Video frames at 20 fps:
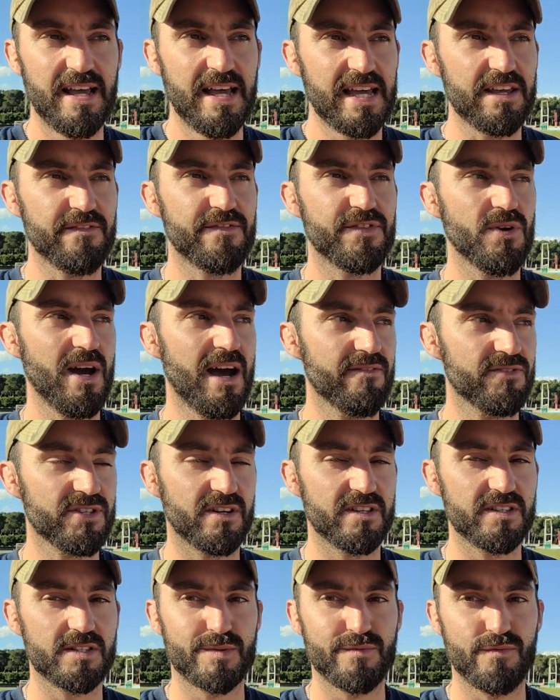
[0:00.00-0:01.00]
If you haven't
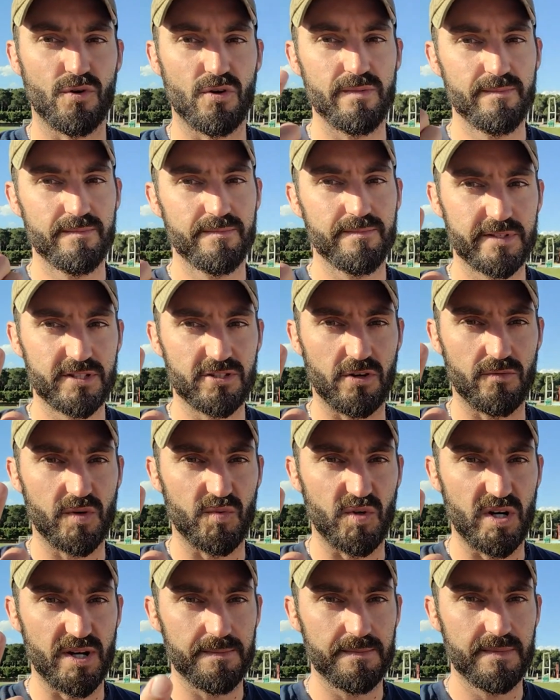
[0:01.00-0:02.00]
done this before, start with
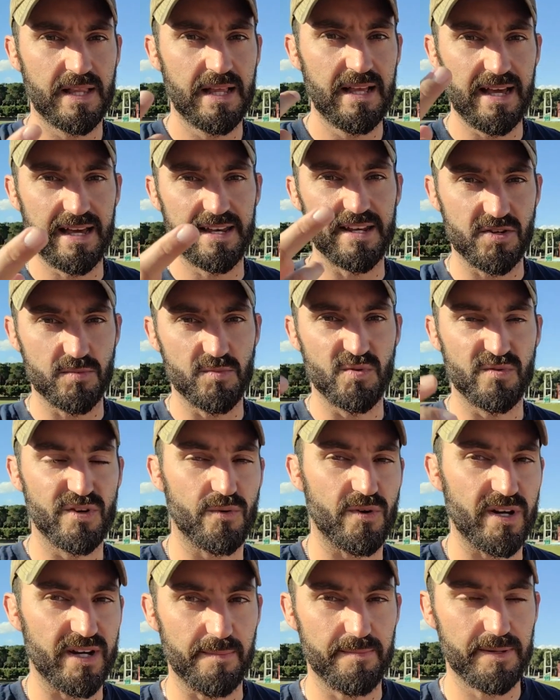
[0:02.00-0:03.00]
1, and then you move your
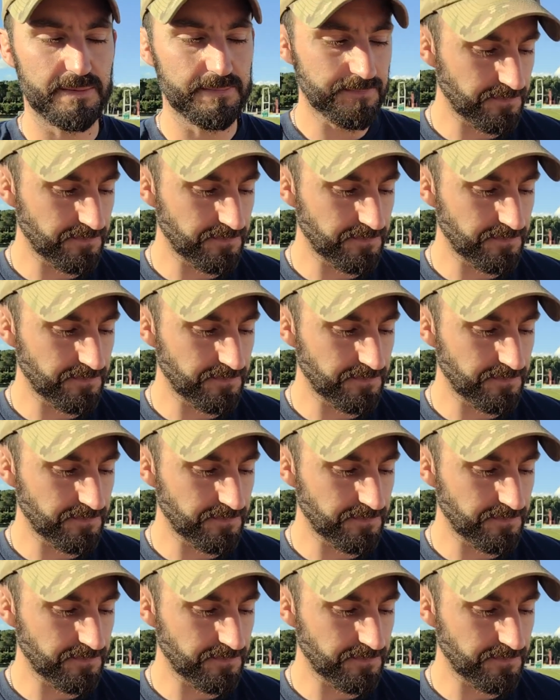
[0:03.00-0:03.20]
way up.